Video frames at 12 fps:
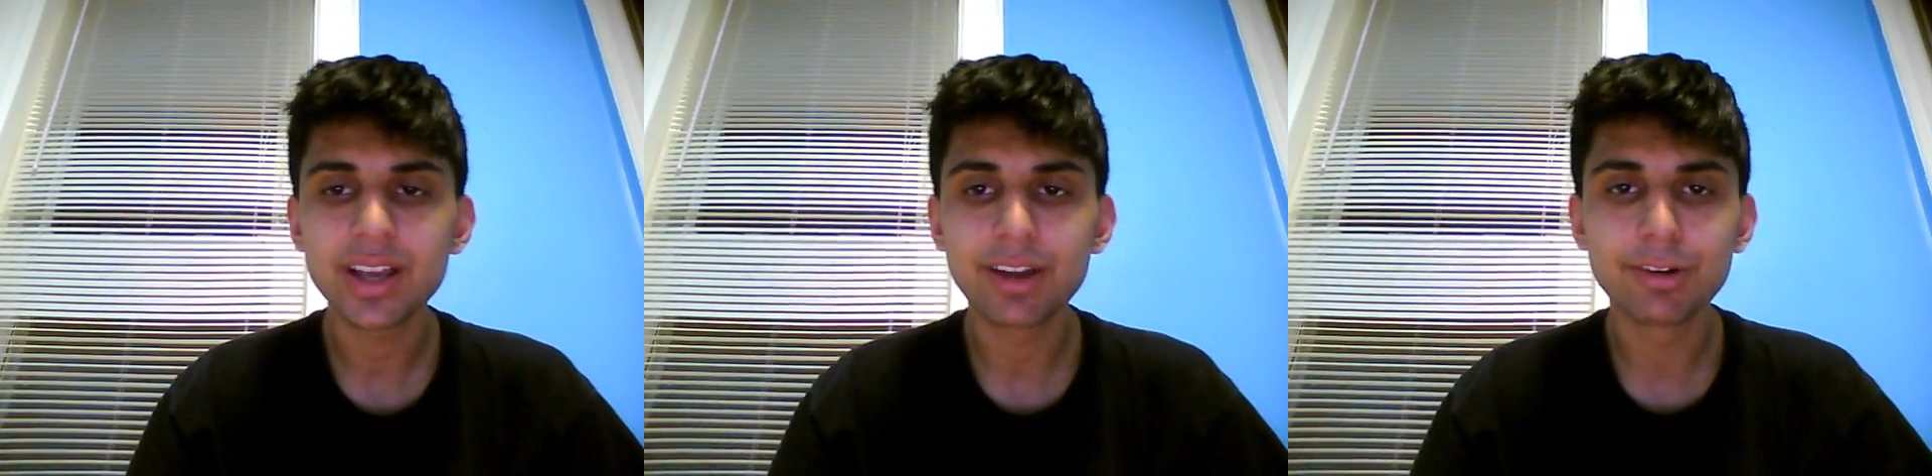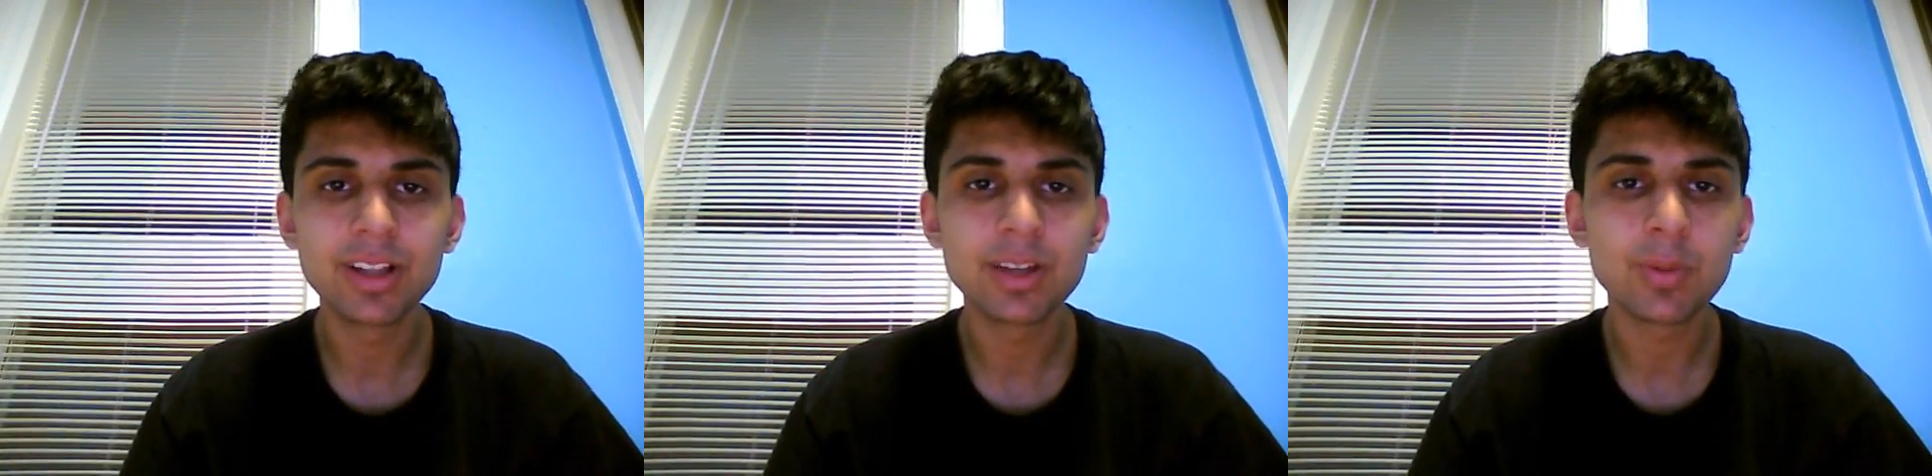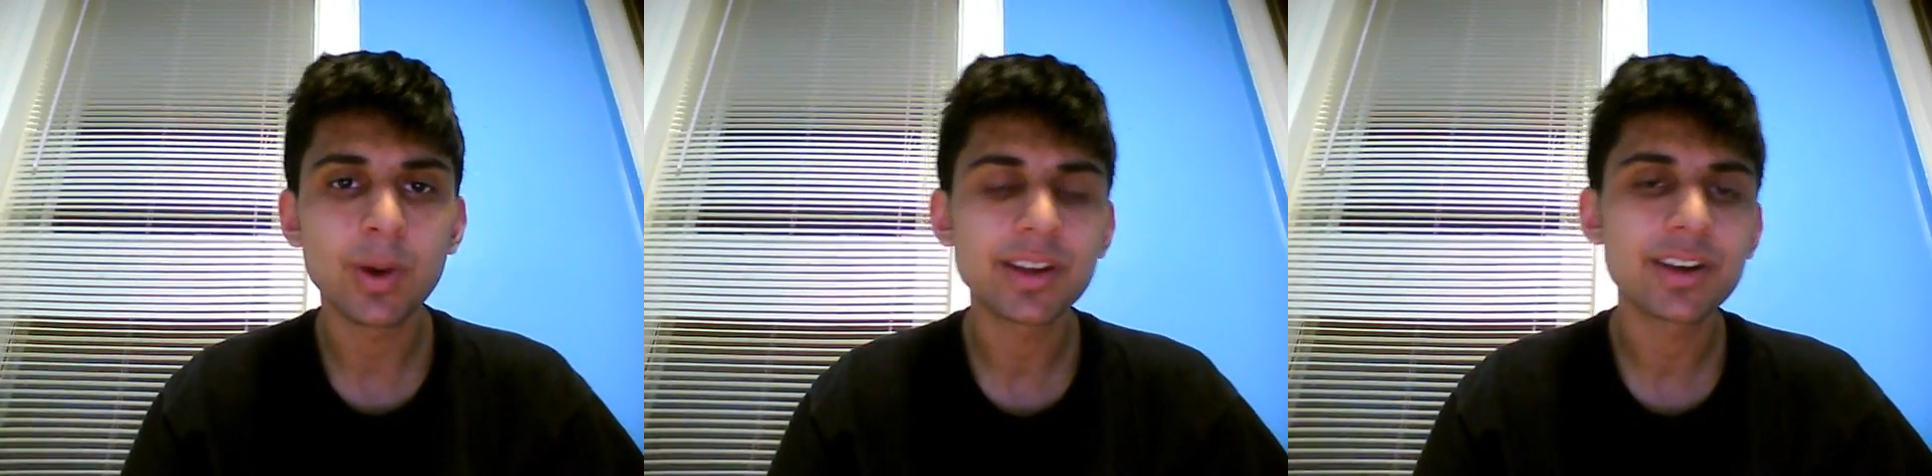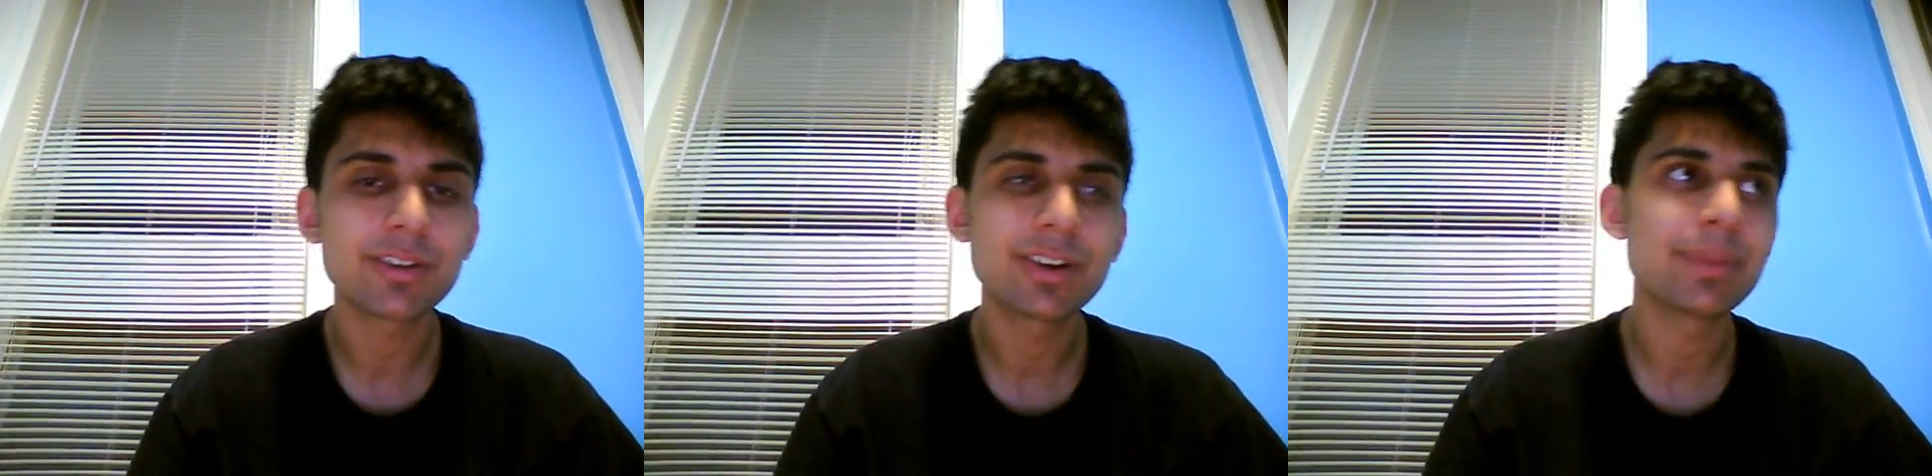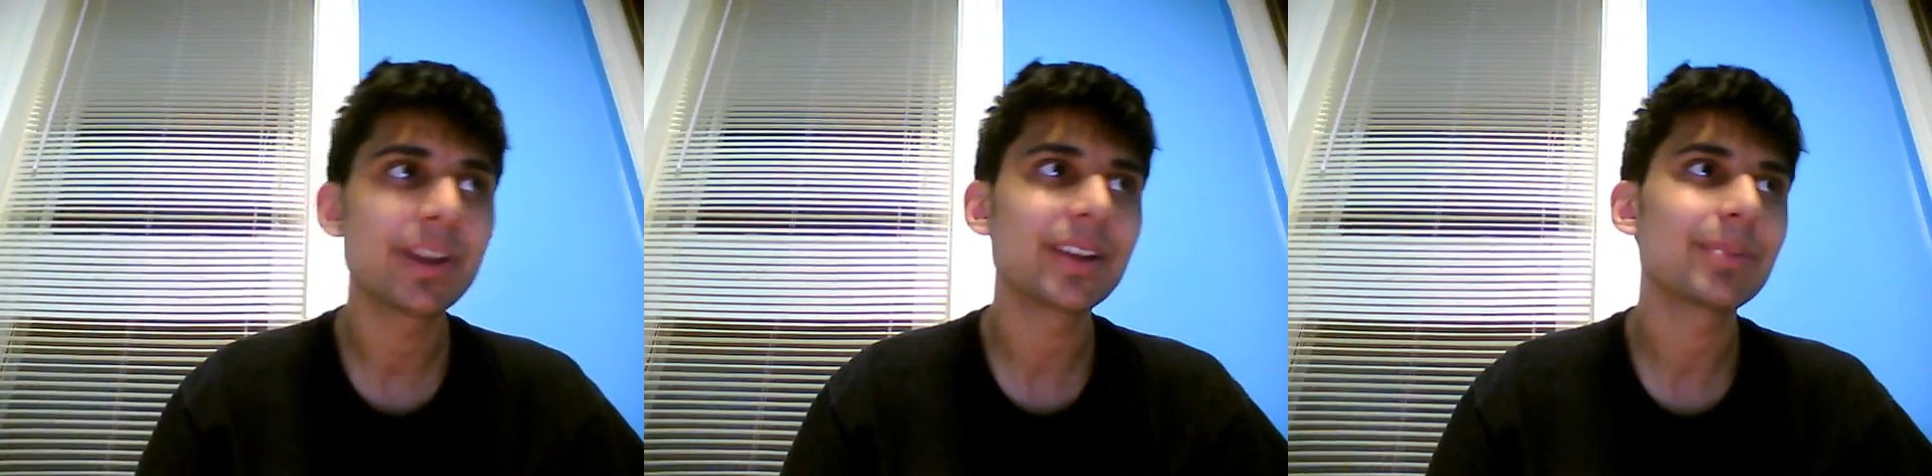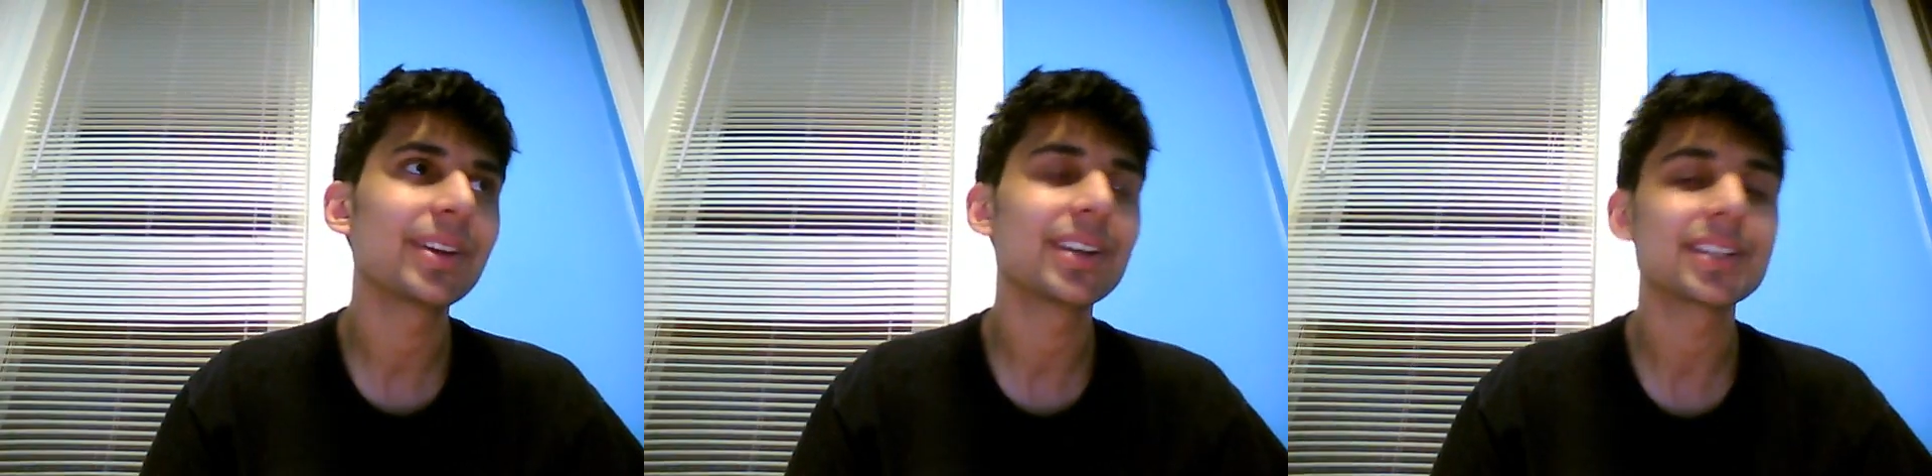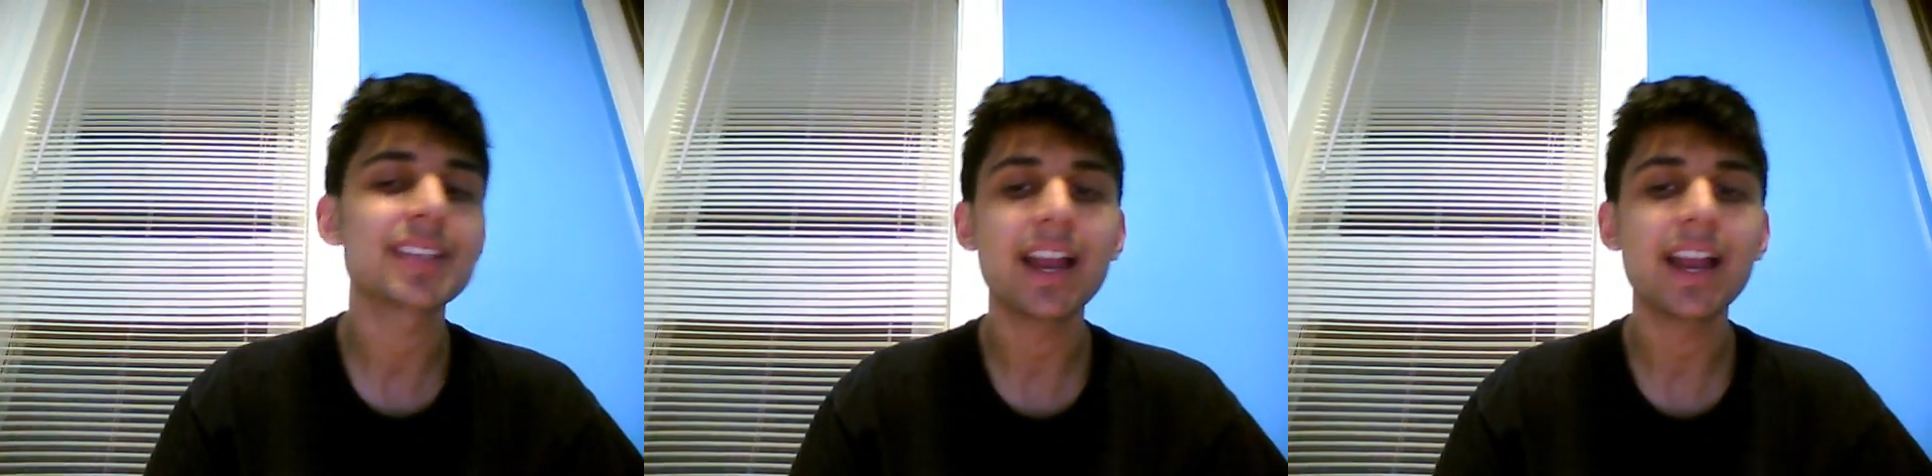I really wanted a remake because